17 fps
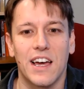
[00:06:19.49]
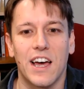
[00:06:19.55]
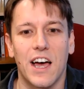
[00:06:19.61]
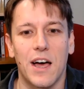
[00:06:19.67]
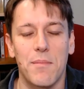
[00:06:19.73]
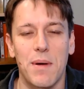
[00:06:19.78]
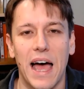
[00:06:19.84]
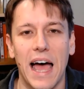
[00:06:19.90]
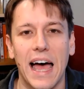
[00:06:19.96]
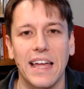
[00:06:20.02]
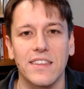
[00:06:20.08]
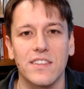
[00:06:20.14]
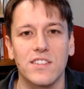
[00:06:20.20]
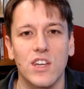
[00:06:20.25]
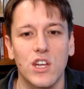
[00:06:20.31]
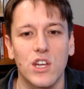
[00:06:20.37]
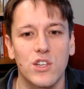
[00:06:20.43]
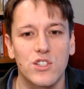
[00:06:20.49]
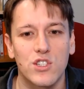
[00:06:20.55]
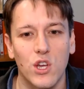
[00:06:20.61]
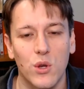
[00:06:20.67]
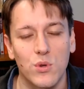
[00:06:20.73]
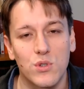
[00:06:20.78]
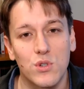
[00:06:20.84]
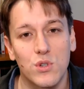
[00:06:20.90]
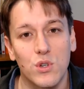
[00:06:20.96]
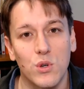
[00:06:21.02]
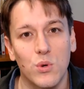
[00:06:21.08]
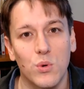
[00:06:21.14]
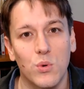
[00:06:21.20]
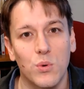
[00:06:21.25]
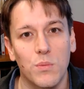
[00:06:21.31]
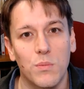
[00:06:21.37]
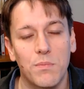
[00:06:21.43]
And so
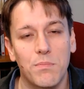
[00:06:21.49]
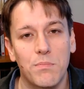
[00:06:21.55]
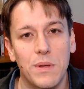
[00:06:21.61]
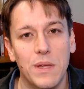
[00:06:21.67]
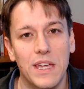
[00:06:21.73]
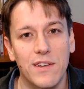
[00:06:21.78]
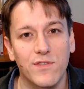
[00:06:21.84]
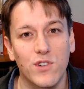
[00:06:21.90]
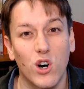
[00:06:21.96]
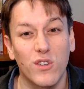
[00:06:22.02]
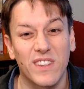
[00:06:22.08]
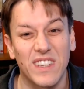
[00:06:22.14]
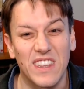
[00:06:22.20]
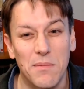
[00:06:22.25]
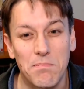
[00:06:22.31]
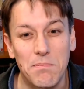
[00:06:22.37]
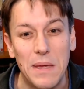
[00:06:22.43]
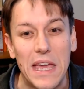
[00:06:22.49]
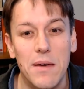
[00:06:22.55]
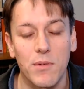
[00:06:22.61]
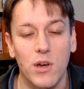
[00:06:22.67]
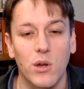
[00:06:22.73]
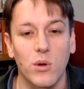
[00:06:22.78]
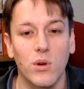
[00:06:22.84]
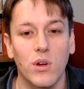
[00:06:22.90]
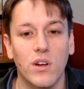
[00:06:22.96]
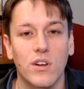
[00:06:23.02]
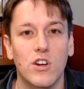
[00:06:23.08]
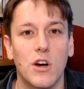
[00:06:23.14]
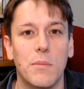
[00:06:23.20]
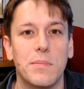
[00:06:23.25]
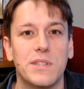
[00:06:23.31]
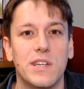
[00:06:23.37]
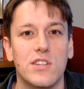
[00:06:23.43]
to be involved in the BMO
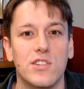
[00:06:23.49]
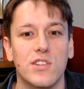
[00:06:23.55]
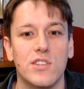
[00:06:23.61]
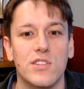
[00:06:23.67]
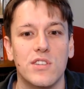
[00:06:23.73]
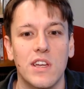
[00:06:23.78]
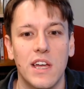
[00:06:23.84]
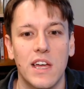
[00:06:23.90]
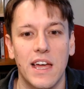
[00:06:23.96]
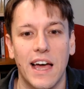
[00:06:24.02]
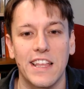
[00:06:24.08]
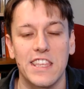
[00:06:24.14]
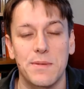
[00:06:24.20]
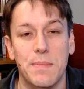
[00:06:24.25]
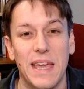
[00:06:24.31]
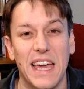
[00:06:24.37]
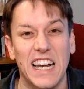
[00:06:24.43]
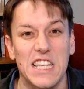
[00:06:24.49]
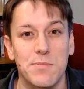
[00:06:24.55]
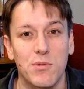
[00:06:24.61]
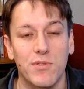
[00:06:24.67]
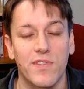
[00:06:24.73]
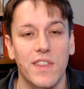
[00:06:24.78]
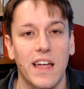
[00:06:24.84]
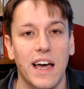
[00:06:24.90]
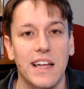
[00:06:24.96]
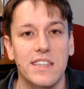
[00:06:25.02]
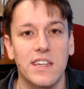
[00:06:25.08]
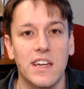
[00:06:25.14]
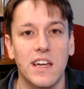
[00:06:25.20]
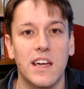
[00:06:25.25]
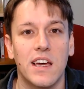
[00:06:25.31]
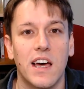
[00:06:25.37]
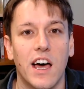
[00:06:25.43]
competitions and to be eligible for that,
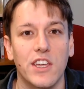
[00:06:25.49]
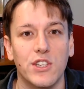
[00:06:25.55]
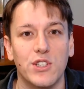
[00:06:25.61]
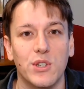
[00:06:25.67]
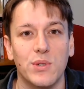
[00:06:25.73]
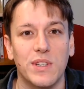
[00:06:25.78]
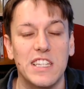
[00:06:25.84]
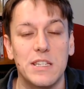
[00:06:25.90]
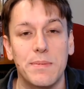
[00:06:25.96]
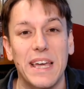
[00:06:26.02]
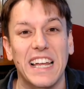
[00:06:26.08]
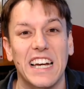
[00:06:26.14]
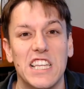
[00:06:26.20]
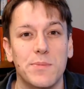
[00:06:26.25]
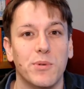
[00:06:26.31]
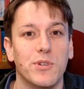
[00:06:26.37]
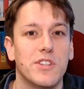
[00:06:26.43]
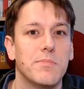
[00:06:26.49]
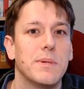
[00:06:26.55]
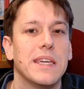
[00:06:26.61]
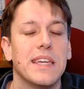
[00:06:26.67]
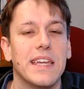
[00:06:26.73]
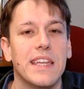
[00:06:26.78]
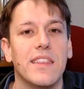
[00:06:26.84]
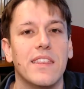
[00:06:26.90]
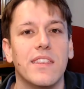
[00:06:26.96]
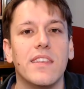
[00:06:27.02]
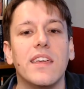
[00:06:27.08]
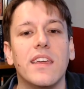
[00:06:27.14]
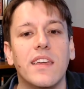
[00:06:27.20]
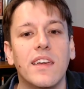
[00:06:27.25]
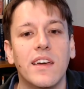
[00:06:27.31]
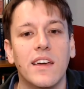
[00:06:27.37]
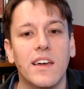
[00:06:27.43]
you do need to be eligible to be in
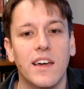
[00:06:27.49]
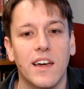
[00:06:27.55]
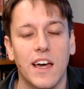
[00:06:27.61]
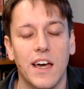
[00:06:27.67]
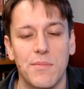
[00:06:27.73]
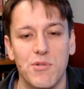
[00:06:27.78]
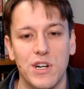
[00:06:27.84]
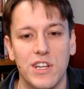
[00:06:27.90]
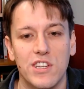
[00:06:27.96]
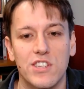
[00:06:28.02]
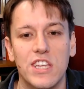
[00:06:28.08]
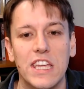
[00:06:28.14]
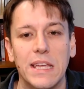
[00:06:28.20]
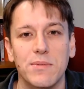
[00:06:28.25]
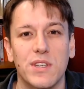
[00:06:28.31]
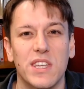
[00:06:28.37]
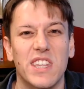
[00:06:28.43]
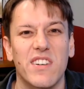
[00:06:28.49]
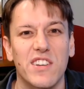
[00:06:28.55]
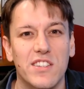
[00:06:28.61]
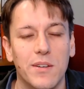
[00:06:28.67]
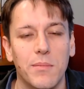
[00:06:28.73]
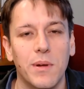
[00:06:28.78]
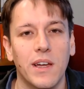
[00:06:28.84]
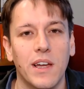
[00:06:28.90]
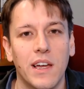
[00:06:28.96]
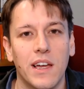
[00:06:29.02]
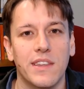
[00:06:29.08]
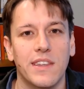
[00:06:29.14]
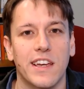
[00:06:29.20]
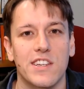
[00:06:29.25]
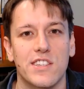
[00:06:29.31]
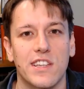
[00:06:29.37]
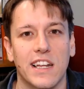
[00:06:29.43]
the British team. So there are some
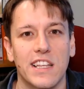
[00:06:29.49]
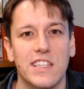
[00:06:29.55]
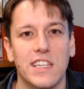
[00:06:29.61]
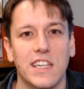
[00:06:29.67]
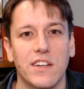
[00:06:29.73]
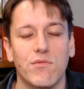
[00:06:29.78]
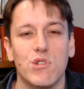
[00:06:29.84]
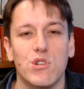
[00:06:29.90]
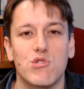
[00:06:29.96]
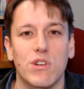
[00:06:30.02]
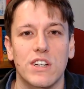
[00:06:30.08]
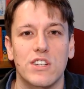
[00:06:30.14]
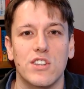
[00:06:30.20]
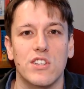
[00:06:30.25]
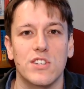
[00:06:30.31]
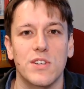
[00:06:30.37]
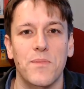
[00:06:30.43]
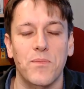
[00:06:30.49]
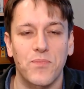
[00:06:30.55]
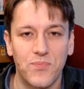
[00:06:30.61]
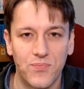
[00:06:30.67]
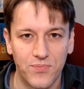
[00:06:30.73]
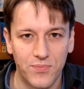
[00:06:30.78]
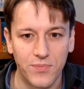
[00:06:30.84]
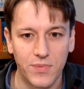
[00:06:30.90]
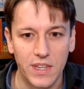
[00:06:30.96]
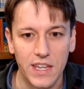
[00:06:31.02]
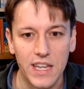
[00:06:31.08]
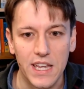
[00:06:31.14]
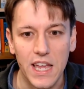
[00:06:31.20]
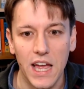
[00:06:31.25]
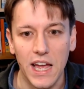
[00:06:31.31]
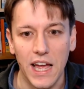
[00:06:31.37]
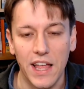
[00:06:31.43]
nationality restrictions
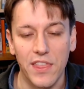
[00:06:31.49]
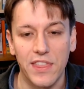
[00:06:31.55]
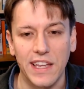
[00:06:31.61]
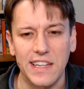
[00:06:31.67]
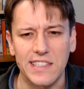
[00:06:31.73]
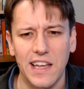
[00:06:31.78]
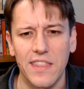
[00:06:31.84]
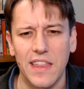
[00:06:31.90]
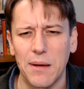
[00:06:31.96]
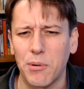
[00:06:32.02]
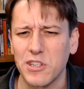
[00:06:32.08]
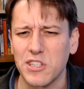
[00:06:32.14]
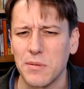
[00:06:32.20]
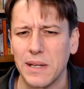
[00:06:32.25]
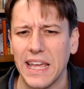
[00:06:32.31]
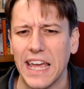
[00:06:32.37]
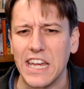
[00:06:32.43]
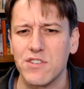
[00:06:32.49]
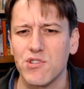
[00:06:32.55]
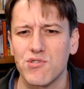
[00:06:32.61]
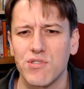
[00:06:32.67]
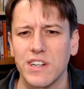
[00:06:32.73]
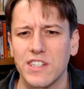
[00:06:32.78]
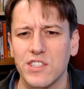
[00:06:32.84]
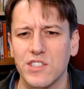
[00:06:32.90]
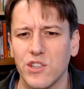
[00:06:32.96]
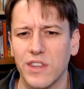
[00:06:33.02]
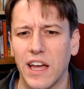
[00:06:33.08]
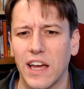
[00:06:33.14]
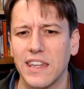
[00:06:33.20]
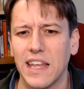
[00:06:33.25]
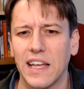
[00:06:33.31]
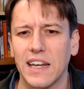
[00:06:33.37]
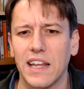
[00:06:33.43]
and things like that, possibly age restrictions on
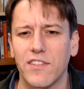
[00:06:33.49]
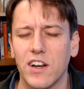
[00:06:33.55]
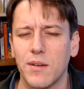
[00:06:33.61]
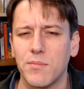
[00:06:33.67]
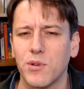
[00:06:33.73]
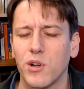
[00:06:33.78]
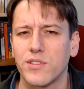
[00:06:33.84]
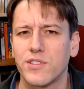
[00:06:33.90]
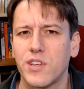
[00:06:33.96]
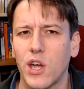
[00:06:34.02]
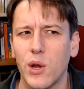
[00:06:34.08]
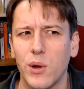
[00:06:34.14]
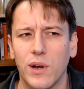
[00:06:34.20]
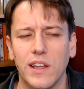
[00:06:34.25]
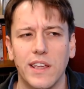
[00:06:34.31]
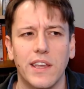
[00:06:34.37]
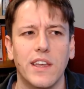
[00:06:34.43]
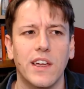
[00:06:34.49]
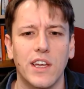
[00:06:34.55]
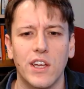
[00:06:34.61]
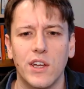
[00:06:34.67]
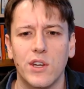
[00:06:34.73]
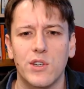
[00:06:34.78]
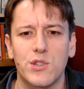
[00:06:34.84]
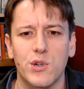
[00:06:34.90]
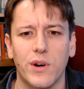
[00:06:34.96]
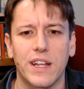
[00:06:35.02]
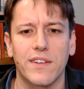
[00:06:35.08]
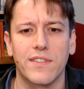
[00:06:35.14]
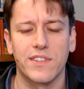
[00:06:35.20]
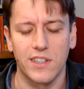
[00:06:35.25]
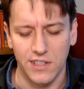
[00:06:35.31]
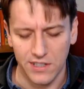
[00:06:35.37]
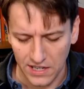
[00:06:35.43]
that level. I'm not totally sure. I'd
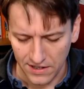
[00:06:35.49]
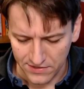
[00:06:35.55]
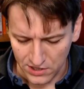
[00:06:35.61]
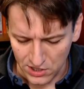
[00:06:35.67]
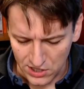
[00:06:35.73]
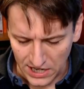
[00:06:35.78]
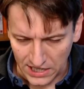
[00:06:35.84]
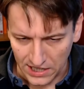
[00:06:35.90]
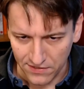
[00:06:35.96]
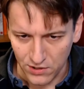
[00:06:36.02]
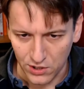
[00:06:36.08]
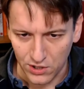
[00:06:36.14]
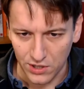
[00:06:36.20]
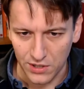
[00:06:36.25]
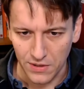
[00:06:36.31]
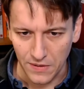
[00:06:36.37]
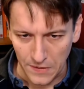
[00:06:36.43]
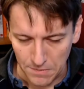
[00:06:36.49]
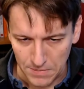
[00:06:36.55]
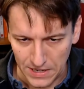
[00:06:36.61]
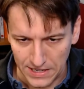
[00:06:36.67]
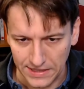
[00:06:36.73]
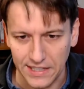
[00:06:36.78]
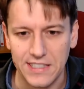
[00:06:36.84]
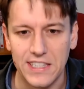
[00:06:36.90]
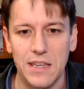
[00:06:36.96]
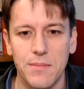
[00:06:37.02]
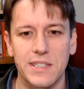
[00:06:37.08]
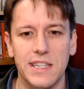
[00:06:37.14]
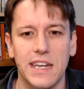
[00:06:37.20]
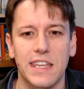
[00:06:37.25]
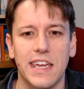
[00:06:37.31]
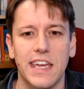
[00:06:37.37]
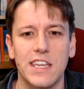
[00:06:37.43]
have to check if you can be in that team
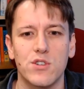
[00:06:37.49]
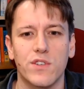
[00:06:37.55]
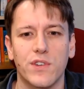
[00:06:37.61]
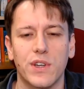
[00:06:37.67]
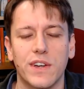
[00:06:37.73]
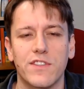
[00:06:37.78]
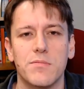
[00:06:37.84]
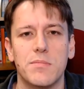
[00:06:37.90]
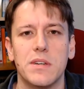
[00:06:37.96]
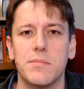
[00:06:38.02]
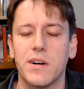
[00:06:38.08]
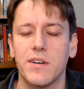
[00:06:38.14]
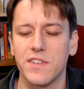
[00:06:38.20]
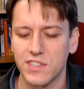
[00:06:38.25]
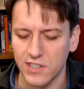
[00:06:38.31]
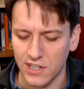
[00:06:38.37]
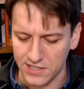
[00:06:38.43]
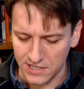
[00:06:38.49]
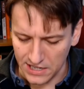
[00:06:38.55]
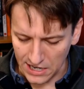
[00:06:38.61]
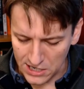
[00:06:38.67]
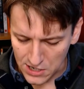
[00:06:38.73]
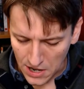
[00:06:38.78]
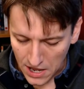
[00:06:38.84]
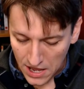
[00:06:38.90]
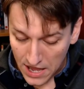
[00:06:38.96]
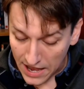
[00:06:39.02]
at any age or if you have to be above a certain age.